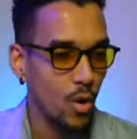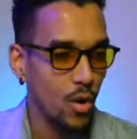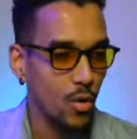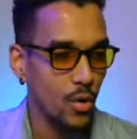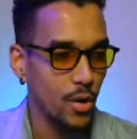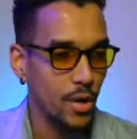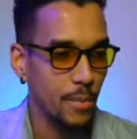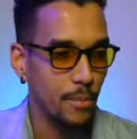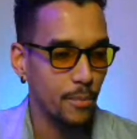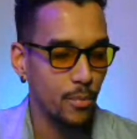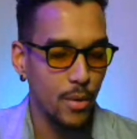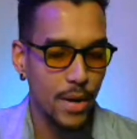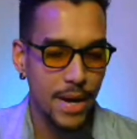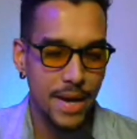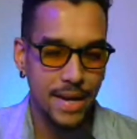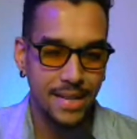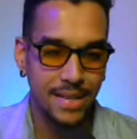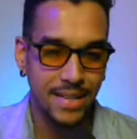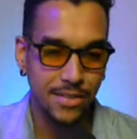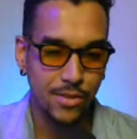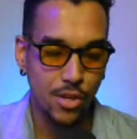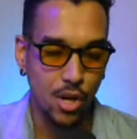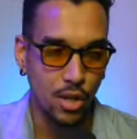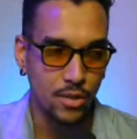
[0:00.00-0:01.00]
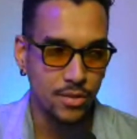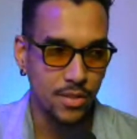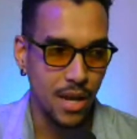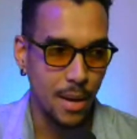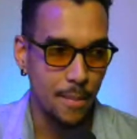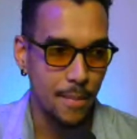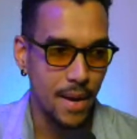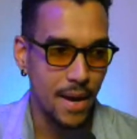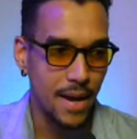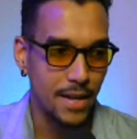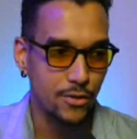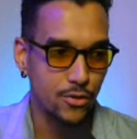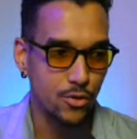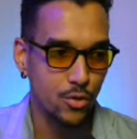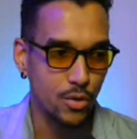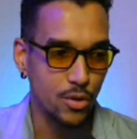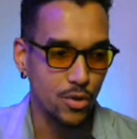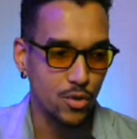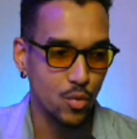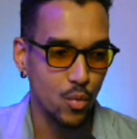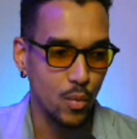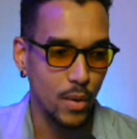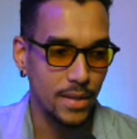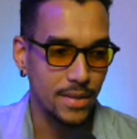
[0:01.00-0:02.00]
to break this all-time high during
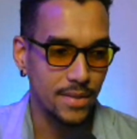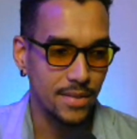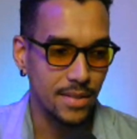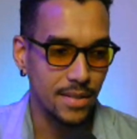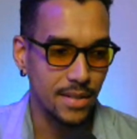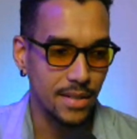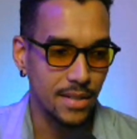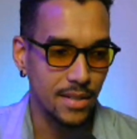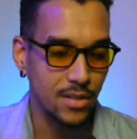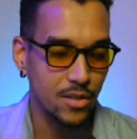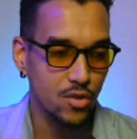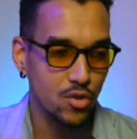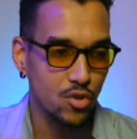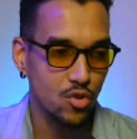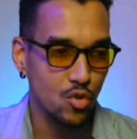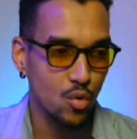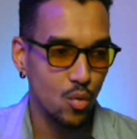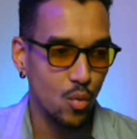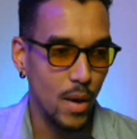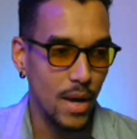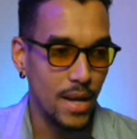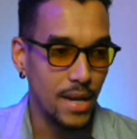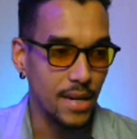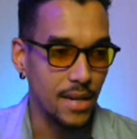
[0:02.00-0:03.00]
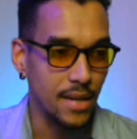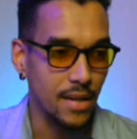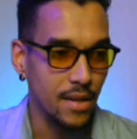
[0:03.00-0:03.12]
2020,